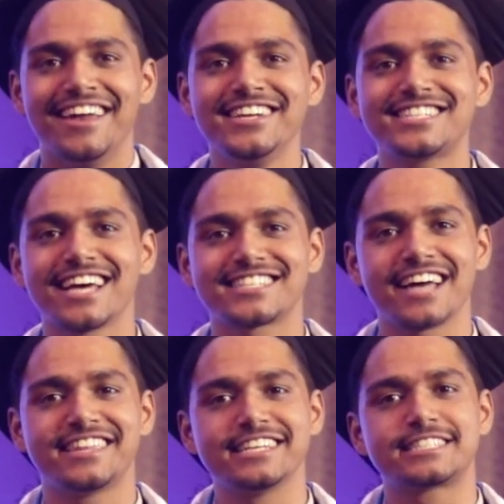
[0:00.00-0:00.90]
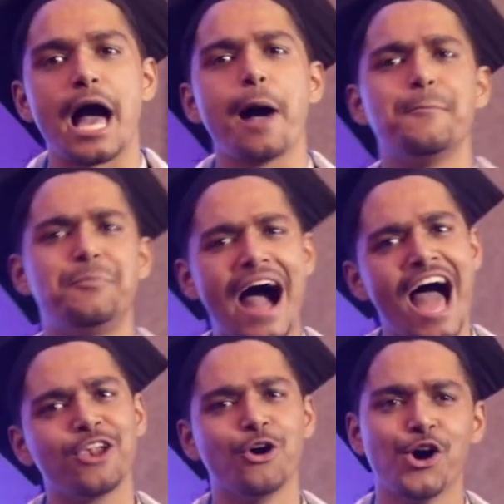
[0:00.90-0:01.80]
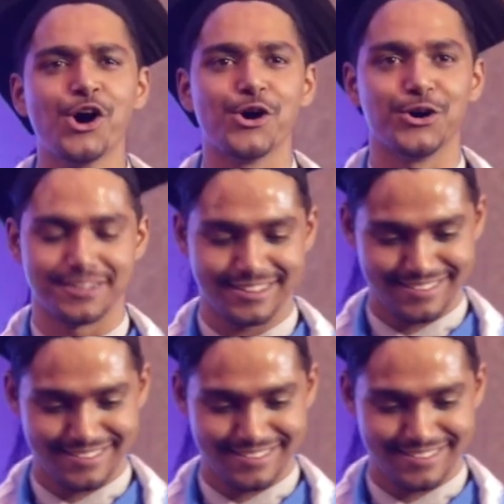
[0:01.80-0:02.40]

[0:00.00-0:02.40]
Nisha Sathi's bal ho,